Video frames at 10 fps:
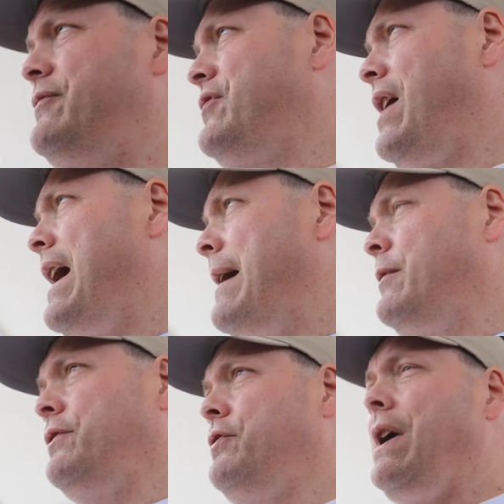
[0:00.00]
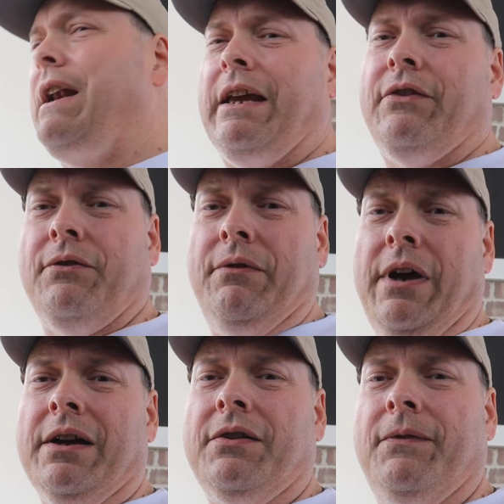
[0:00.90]
try, I'm going to try to get through
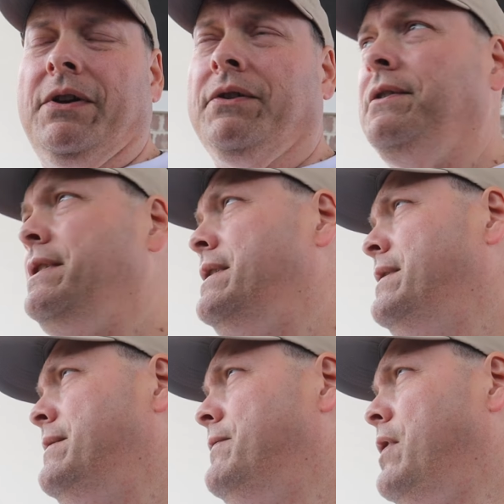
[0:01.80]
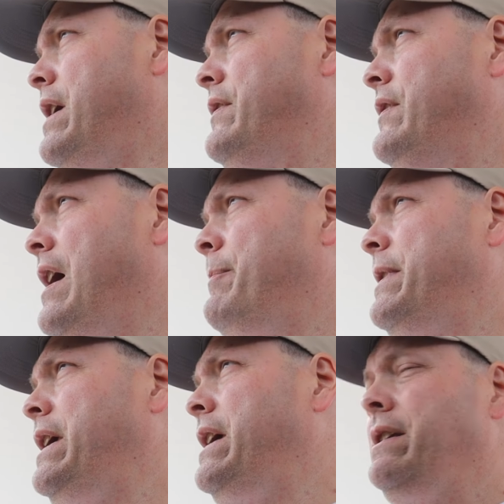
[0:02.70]
Knoxville before I stop
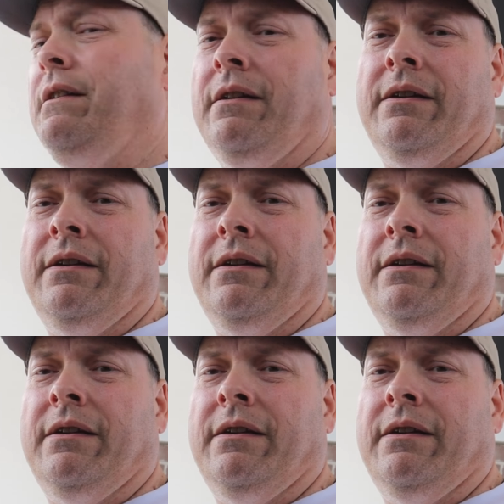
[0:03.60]
again.